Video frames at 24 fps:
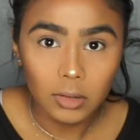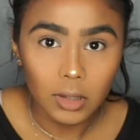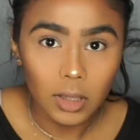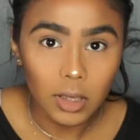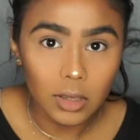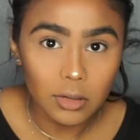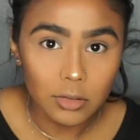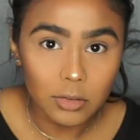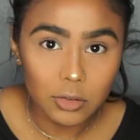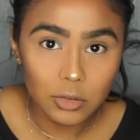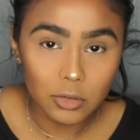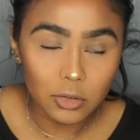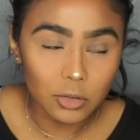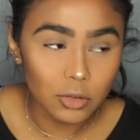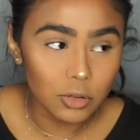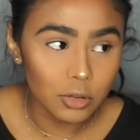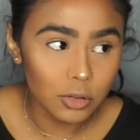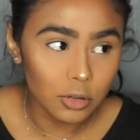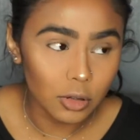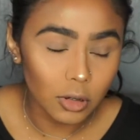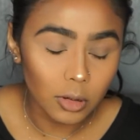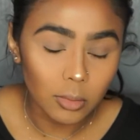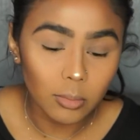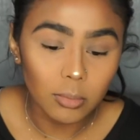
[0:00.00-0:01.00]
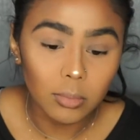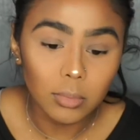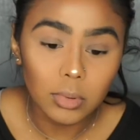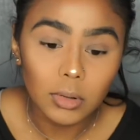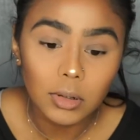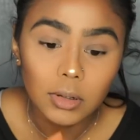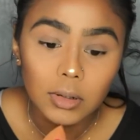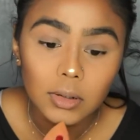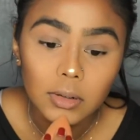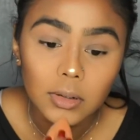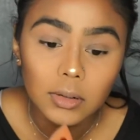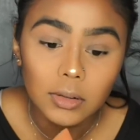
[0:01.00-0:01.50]
It's just so
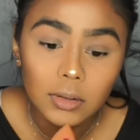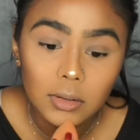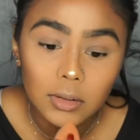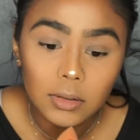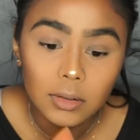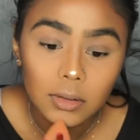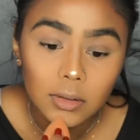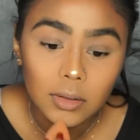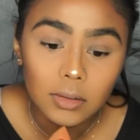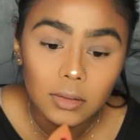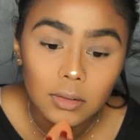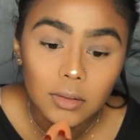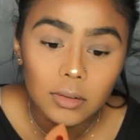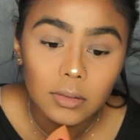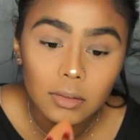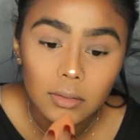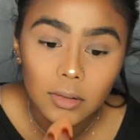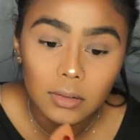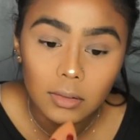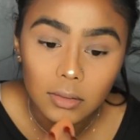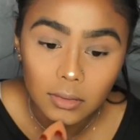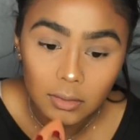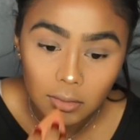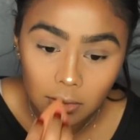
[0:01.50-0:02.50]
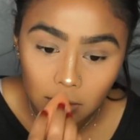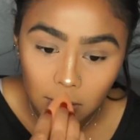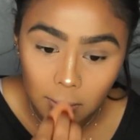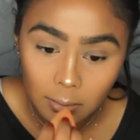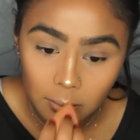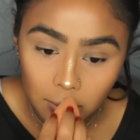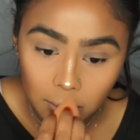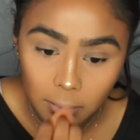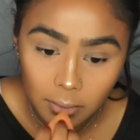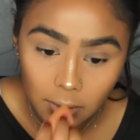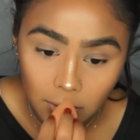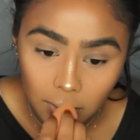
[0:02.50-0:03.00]
bright. And then
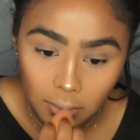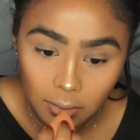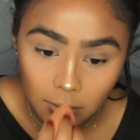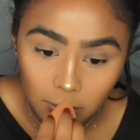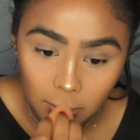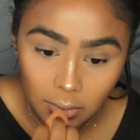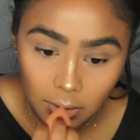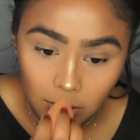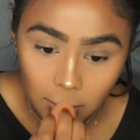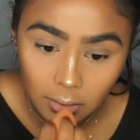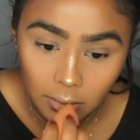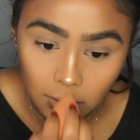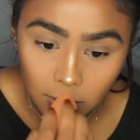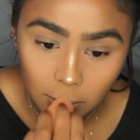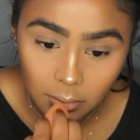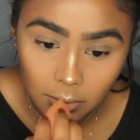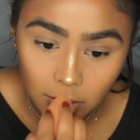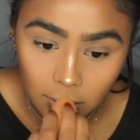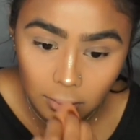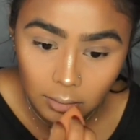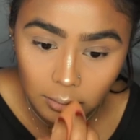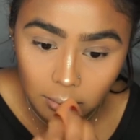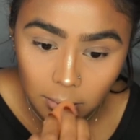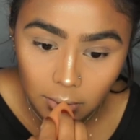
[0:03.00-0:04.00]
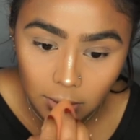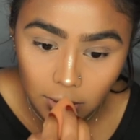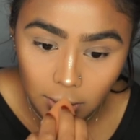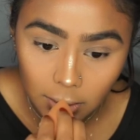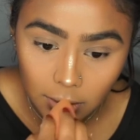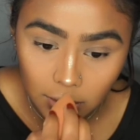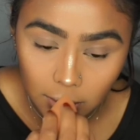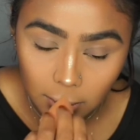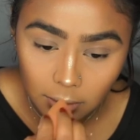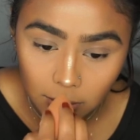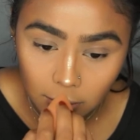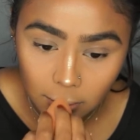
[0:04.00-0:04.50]
a bit on my cupid's
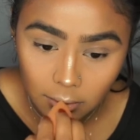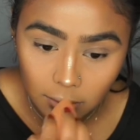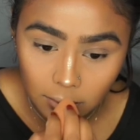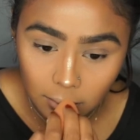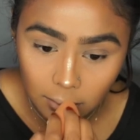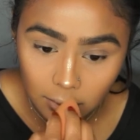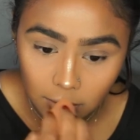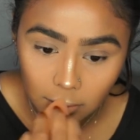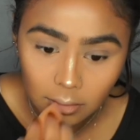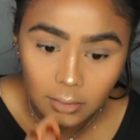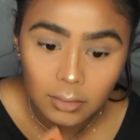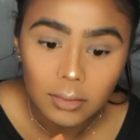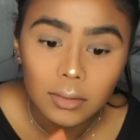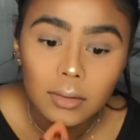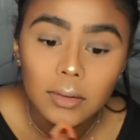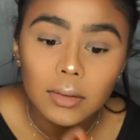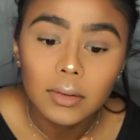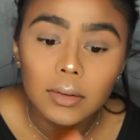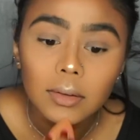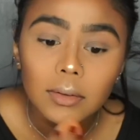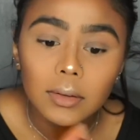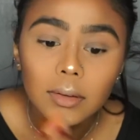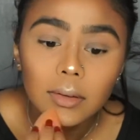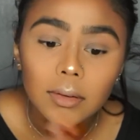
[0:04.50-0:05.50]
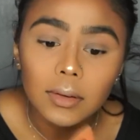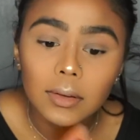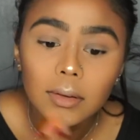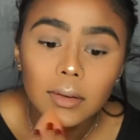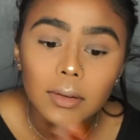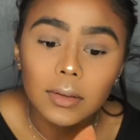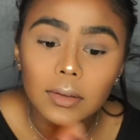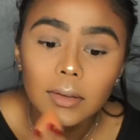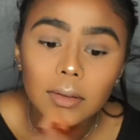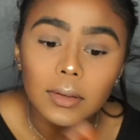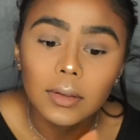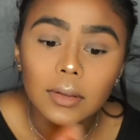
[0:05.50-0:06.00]
bow,
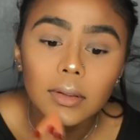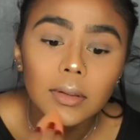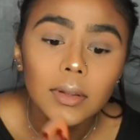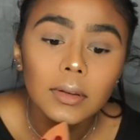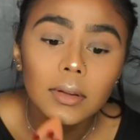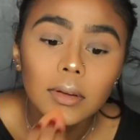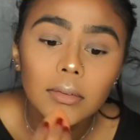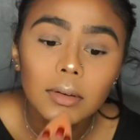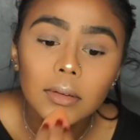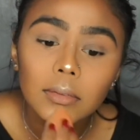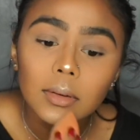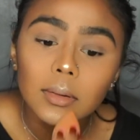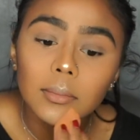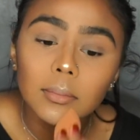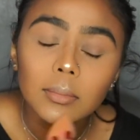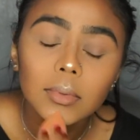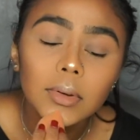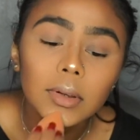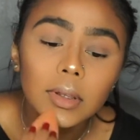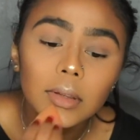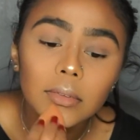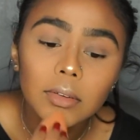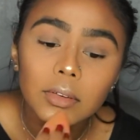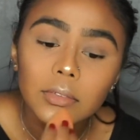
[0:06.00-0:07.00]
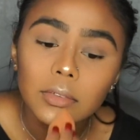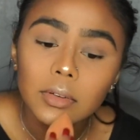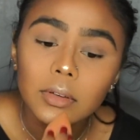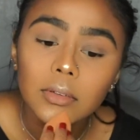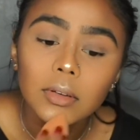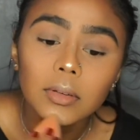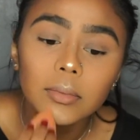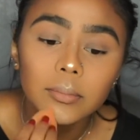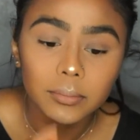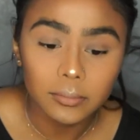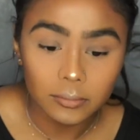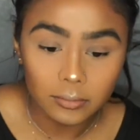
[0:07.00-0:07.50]
and then on my
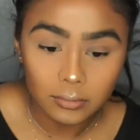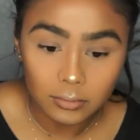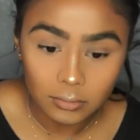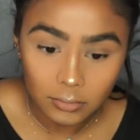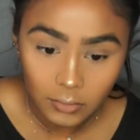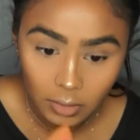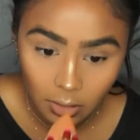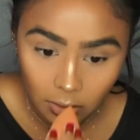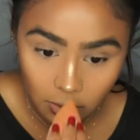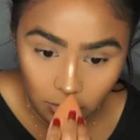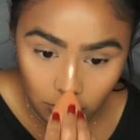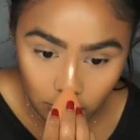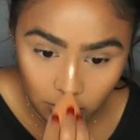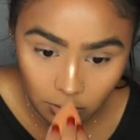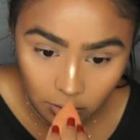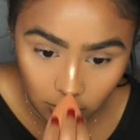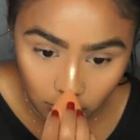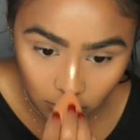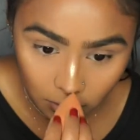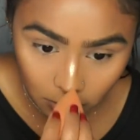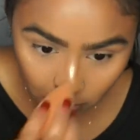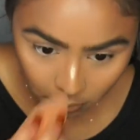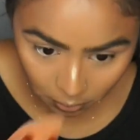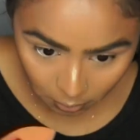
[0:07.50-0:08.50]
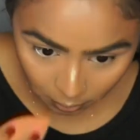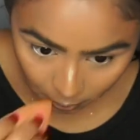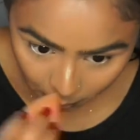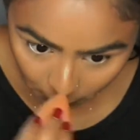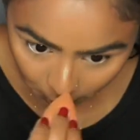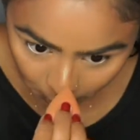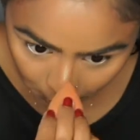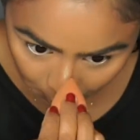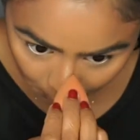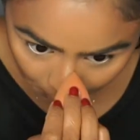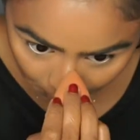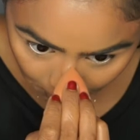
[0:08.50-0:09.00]
chin. It's just so
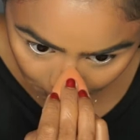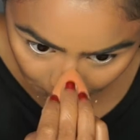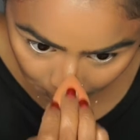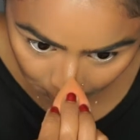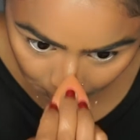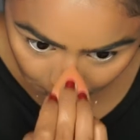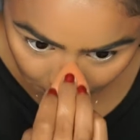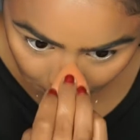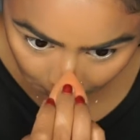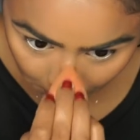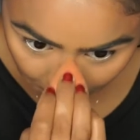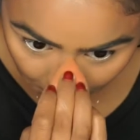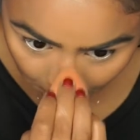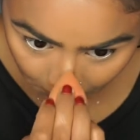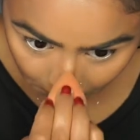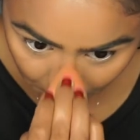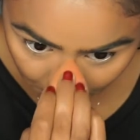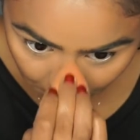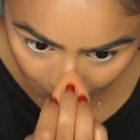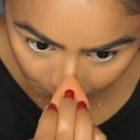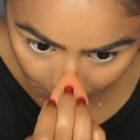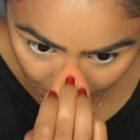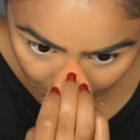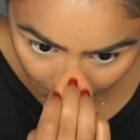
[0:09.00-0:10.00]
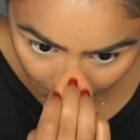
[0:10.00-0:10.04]
intense, it's